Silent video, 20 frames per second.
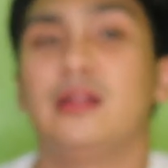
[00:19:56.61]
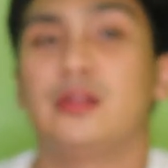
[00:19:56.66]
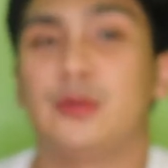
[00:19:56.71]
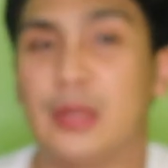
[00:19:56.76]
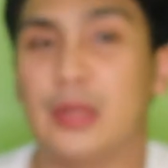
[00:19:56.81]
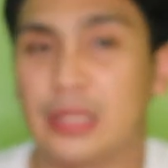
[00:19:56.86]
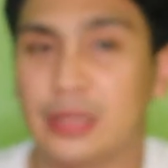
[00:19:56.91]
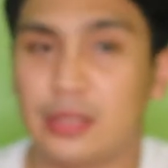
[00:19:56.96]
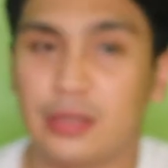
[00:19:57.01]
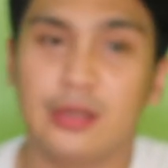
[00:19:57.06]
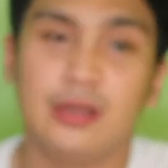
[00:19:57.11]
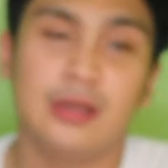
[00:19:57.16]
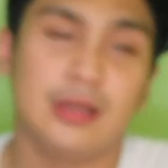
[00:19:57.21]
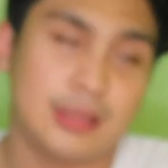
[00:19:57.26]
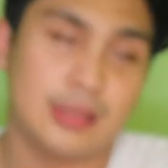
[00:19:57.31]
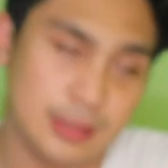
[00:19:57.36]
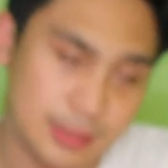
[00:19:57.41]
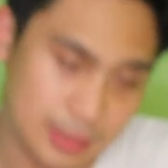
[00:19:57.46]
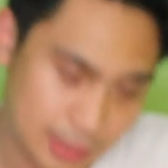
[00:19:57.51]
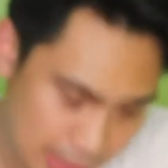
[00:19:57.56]

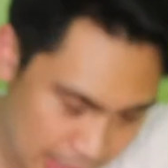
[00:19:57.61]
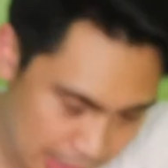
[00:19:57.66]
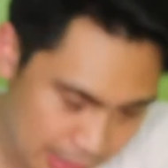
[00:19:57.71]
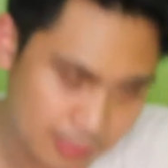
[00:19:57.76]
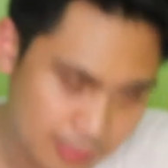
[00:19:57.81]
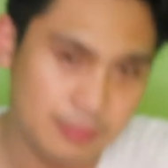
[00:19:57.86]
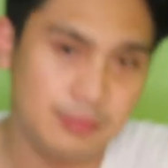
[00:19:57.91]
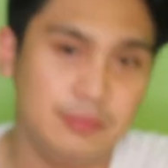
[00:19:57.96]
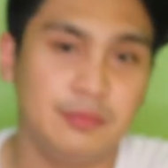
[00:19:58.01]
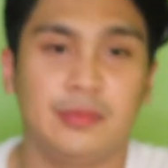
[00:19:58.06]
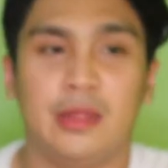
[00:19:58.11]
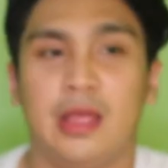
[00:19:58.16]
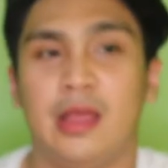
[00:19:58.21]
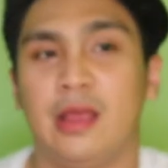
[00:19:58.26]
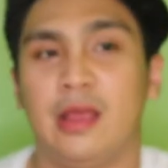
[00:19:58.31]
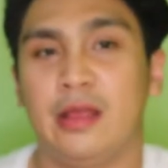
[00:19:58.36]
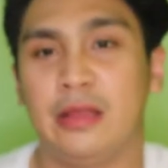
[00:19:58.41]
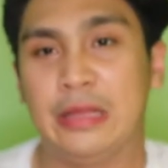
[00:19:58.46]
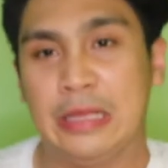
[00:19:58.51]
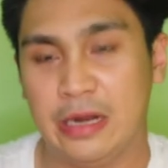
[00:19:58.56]
Twitter, same.
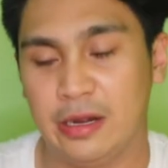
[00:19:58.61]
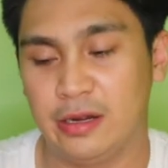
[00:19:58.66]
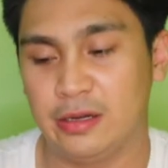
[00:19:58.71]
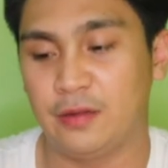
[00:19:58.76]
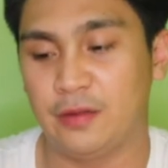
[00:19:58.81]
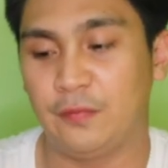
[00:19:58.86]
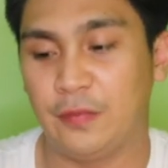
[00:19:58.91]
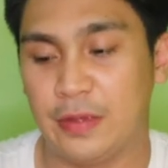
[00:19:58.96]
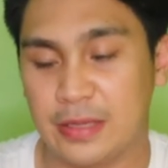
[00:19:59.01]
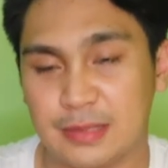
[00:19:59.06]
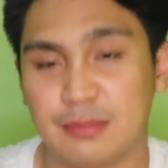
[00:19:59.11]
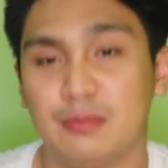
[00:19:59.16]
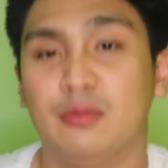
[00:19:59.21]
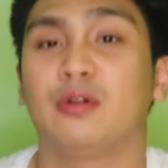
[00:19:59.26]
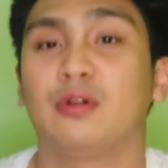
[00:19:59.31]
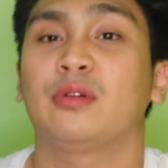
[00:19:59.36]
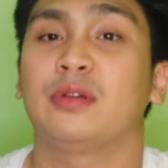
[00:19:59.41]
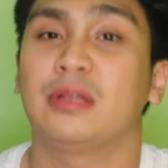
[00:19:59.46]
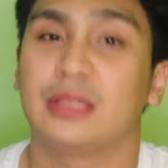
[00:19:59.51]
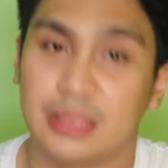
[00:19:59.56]
And here in the
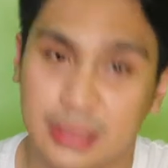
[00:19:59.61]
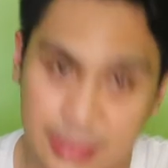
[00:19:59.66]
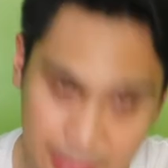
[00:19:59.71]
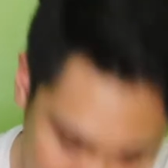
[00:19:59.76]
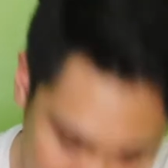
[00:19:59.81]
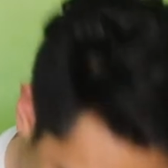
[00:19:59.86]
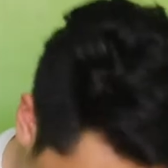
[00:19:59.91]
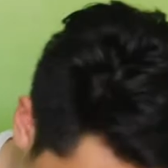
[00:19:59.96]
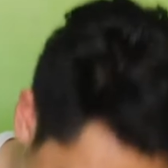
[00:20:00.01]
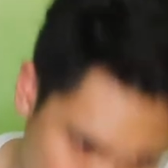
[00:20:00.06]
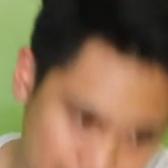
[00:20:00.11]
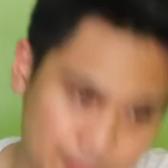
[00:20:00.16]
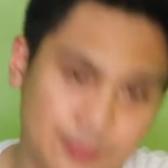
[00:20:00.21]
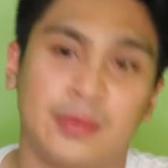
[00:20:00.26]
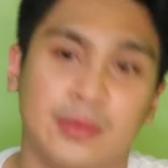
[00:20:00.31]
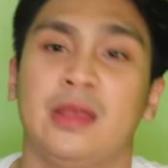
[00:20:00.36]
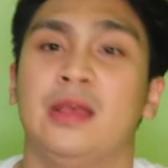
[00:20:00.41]
Facebook, same.